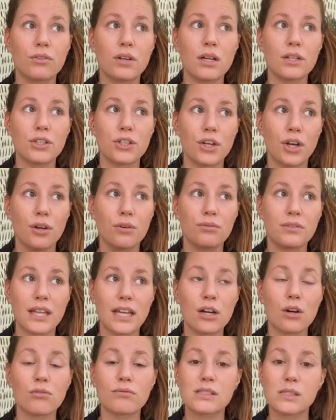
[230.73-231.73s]
they
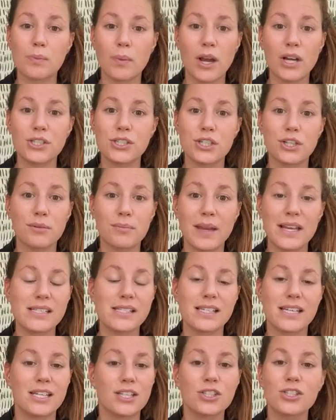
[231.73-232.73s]
don't respond to your
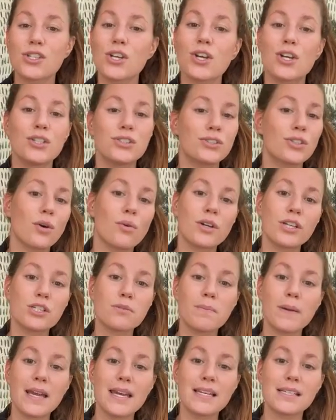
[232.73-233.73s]
message, don't get your
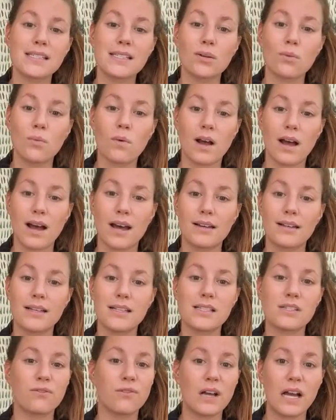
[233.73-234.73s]
panties in a wad.
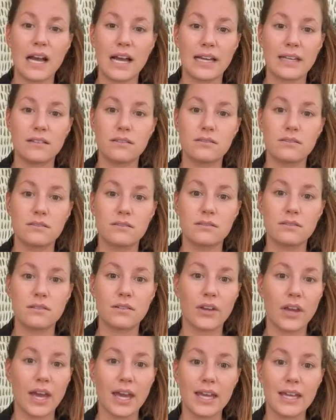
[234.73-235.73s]
It's fine,
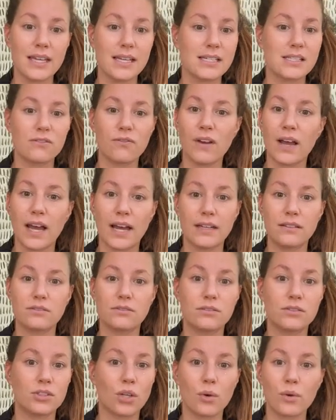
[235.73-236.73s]
okay? It's fine.
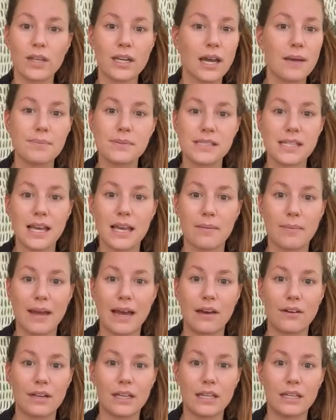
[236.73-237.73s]
Don't get upset
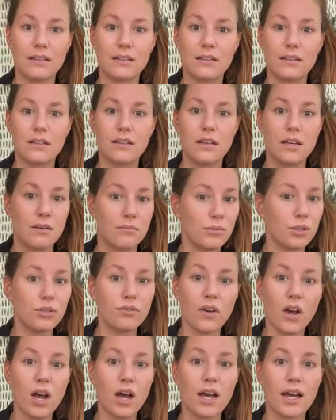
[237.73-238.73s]
about it. Move
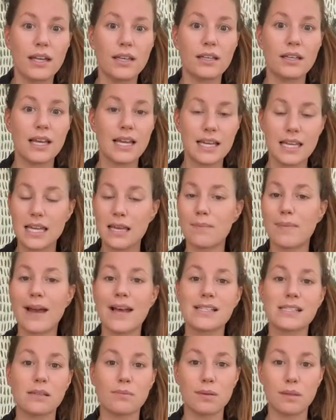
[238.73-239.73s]
on and keep
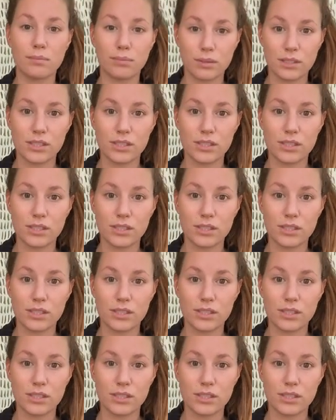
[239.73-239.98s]
asking people